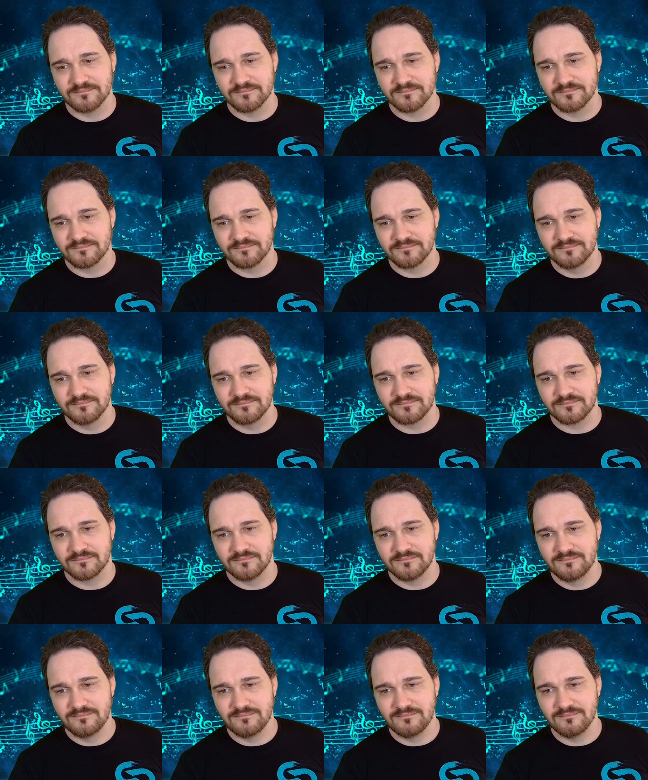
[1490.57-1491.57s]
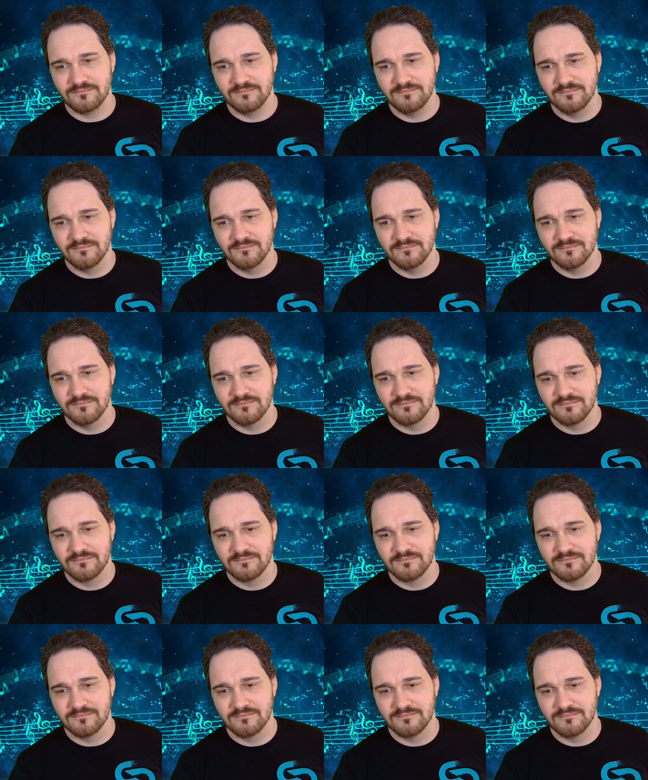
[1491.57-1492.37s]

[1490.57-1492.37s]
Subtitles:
[no speech]